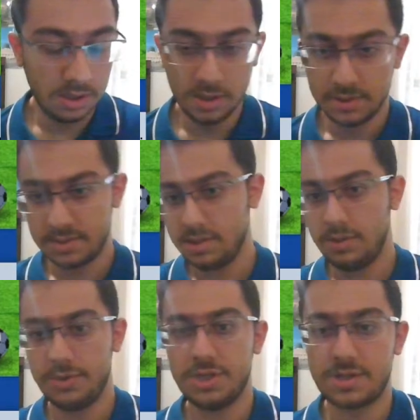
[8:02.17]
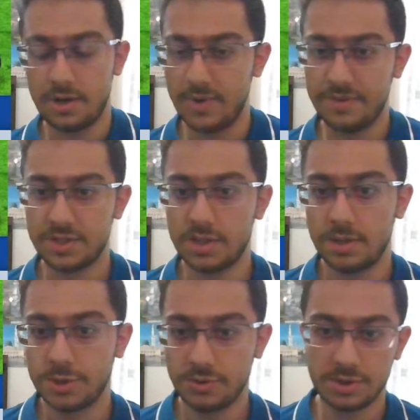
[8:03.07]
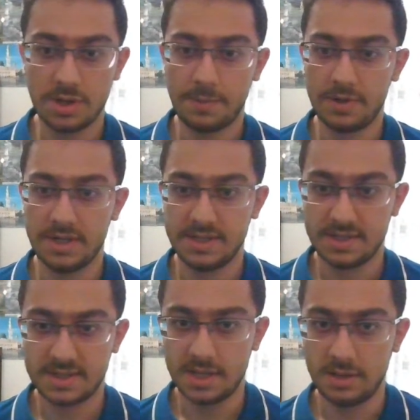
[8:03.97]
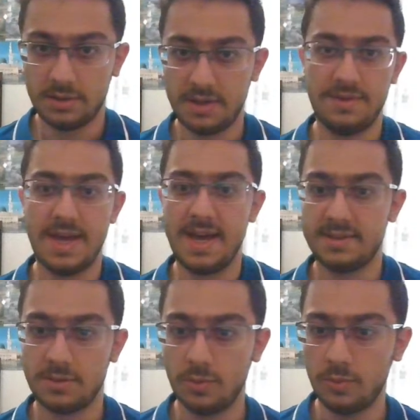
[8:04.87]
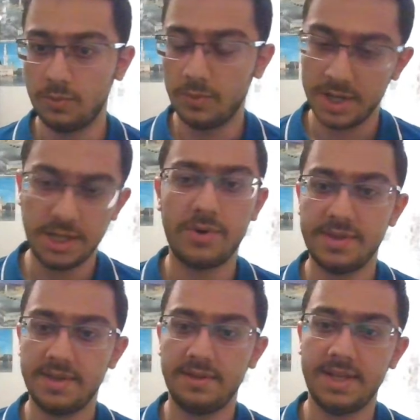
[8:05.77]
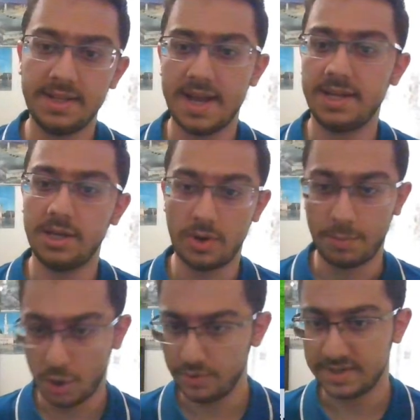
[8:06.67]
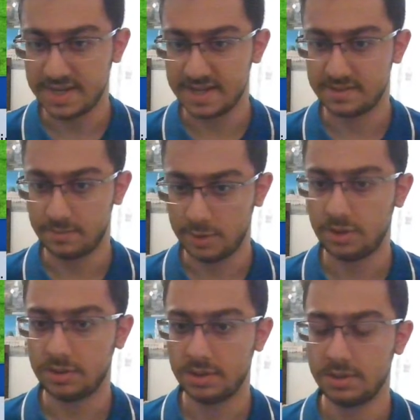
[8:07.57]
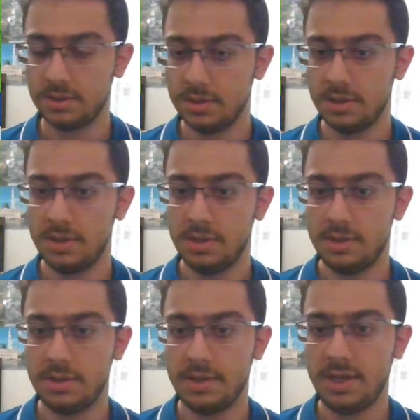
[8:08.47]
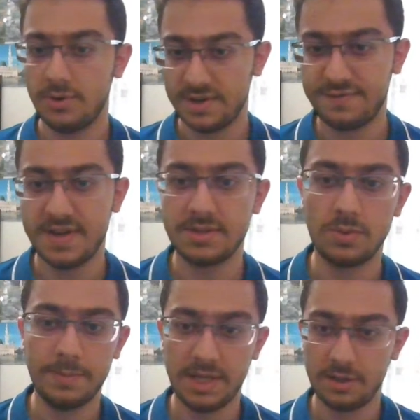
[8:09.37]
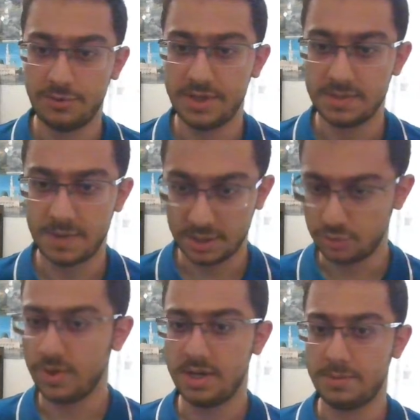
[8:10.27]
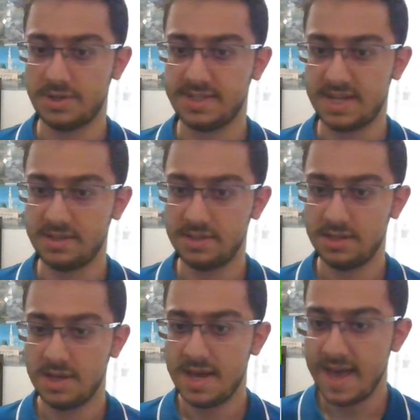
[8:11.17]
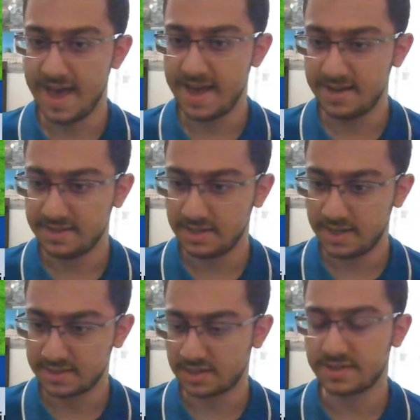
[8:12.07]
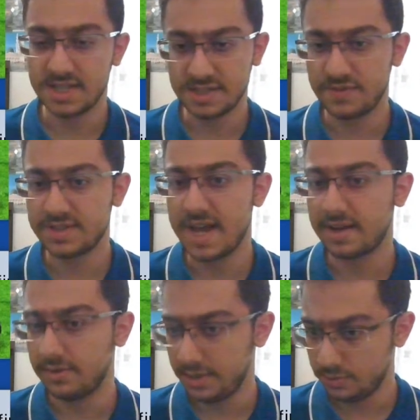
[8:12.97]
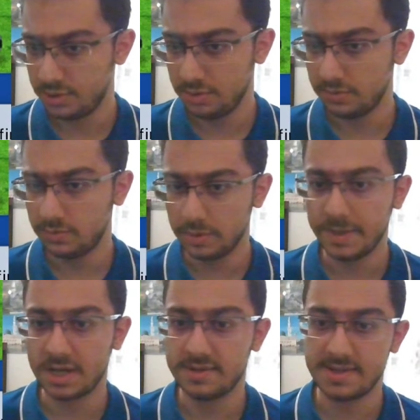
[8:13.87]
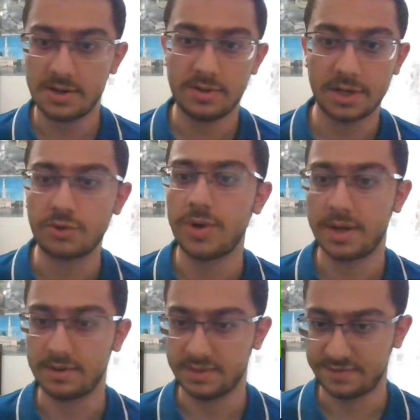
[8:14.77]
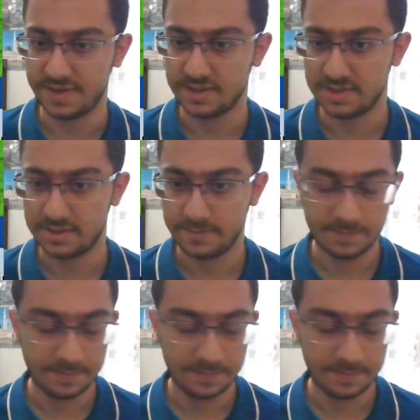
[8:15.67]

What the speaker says: So we're just going to round this up. Showstopper is a skill that when you're in the lead and your opponent has the ball, your defense will be increased by 20%, and a successful tackle you do will be considered a critical defense.